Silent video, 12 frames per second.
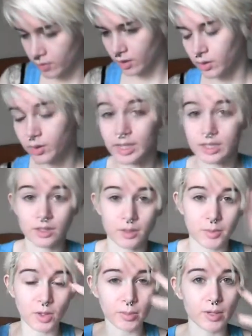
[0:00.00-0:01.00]
Okay, so
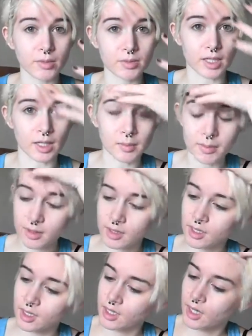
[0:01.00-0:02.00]
I'm all primed up,
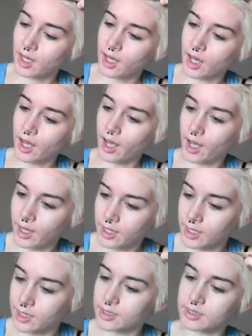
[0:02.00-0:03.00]

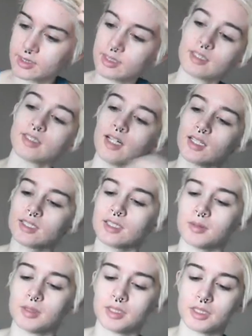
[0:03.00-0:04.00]
and the next thing
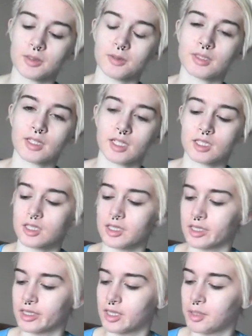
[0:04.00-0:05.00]
I'm going to do is
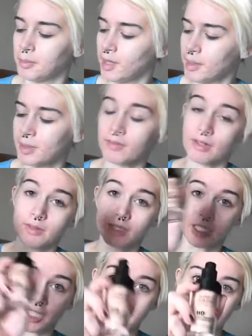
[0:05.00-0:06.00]
actually apply my
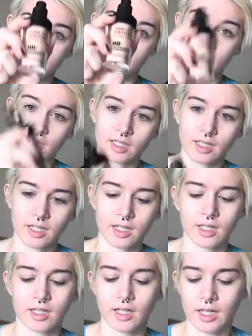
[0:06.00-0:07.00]
foundation.
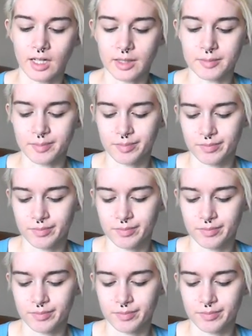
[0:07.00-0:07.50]
I'm